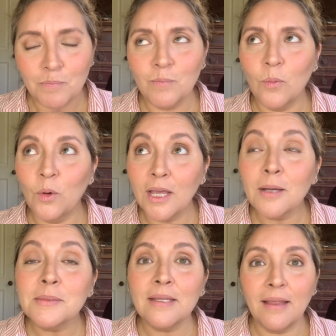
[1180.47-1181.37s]
when it
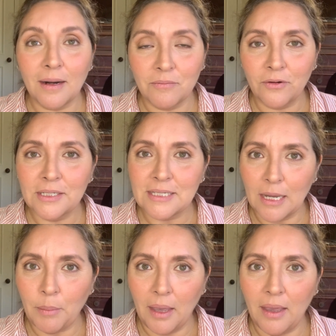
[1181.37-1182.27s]
comes to that, I'm very
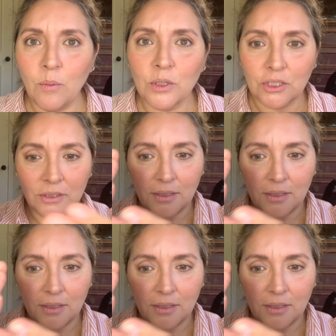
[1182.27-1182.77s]
type A, which